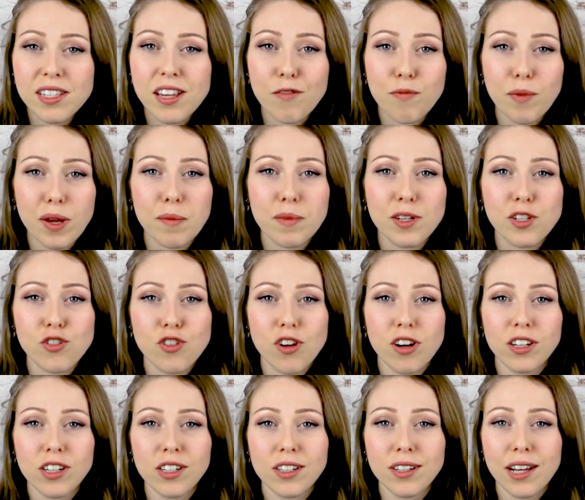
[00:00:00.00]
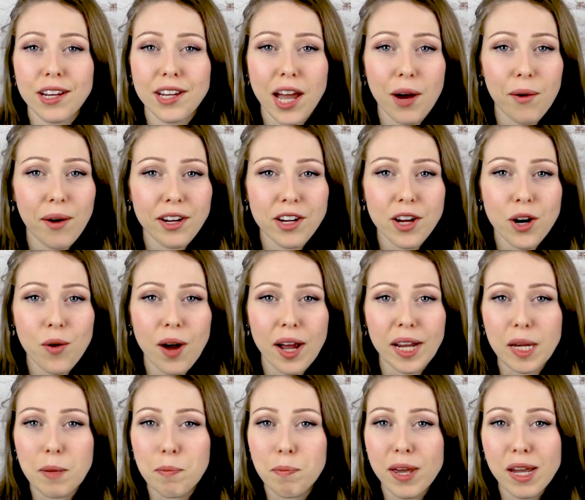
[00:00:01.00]
have made me stronger, and now I know I
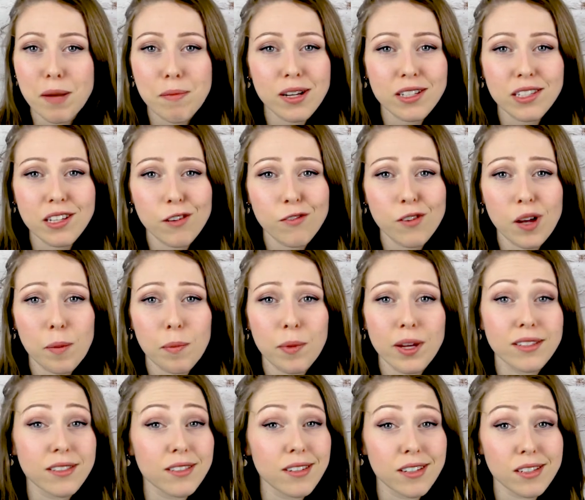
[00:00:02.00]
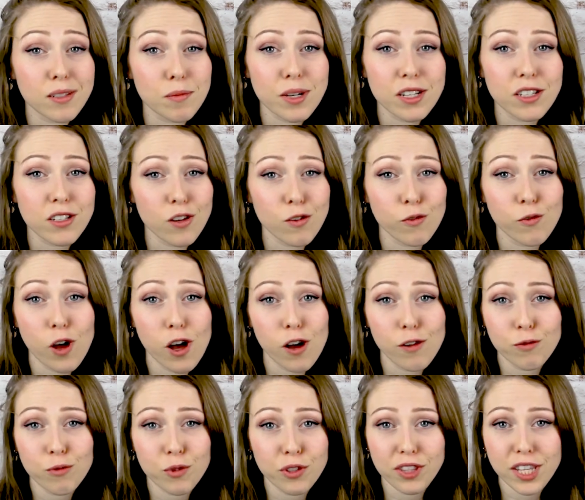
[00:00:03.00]
can pick myself up and dust myself
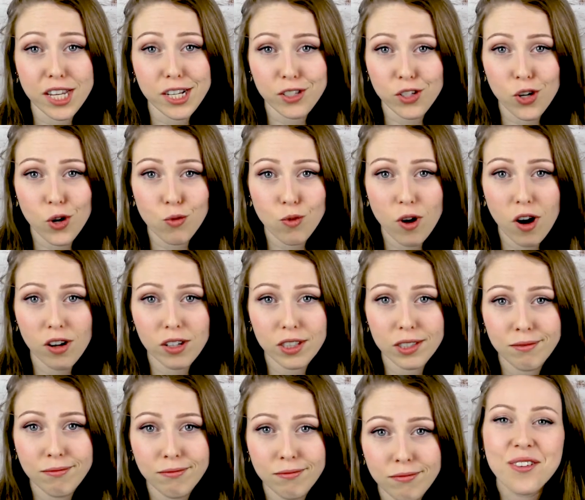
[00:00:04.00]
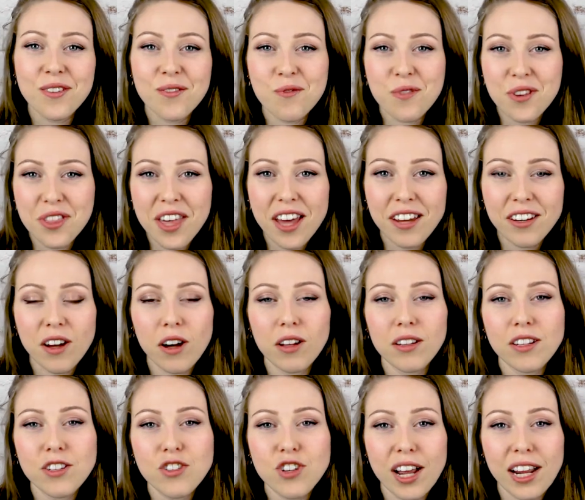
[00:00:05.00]
off when things go wrong. With that
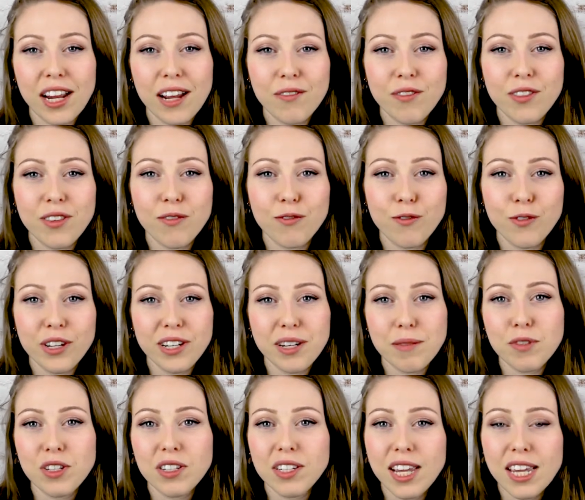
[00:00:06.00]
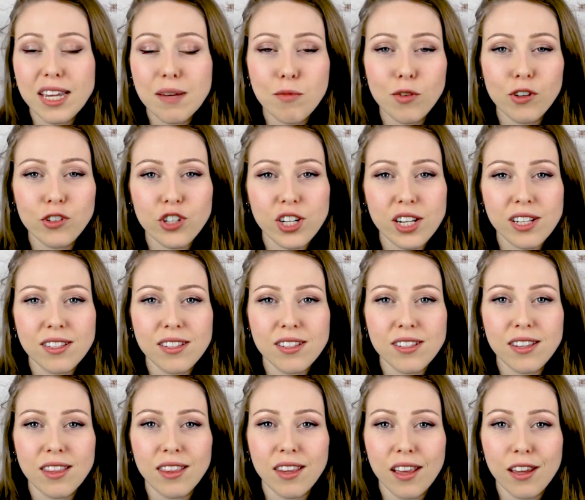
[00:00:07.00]
knowledge, I have the freedom to take more chances
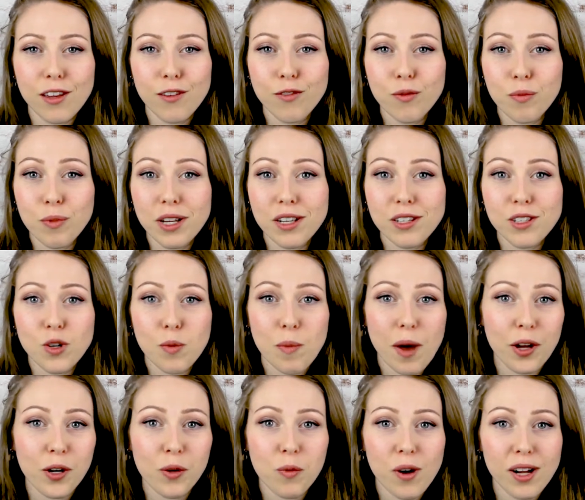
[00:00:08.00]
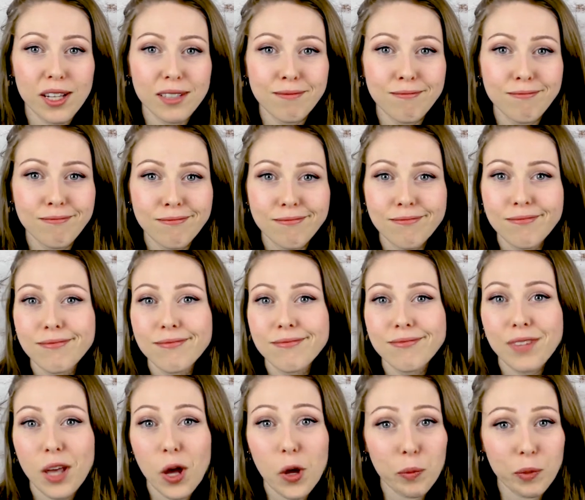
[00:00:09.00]
in life because no matter what,
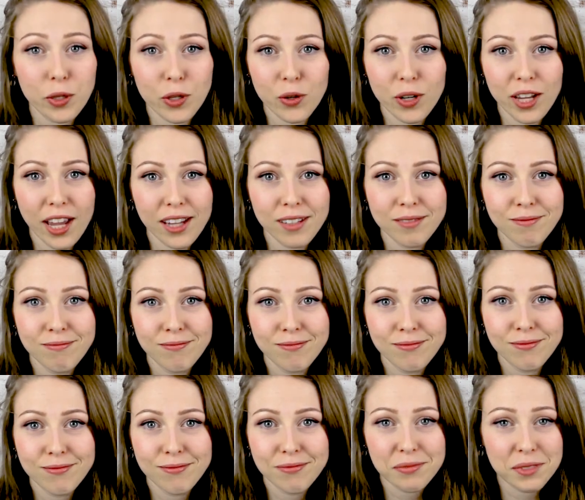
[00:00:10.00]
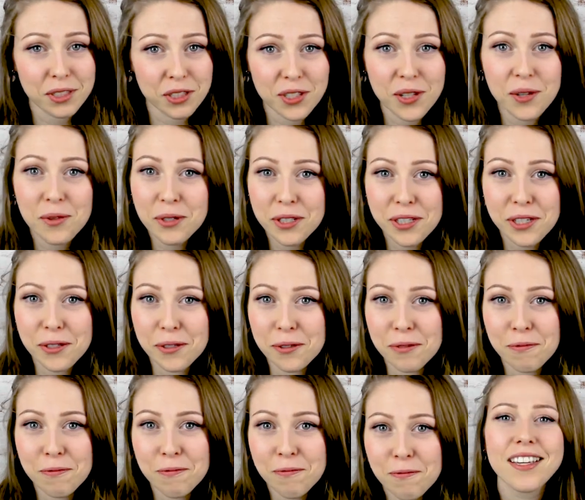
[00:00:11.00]
I'll be okay. And so will you.
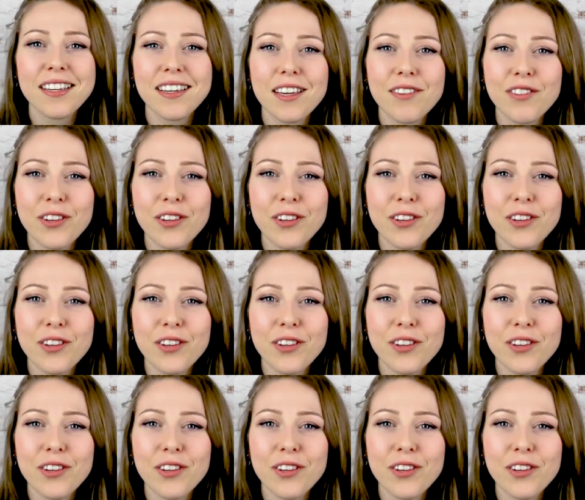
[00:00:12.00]
If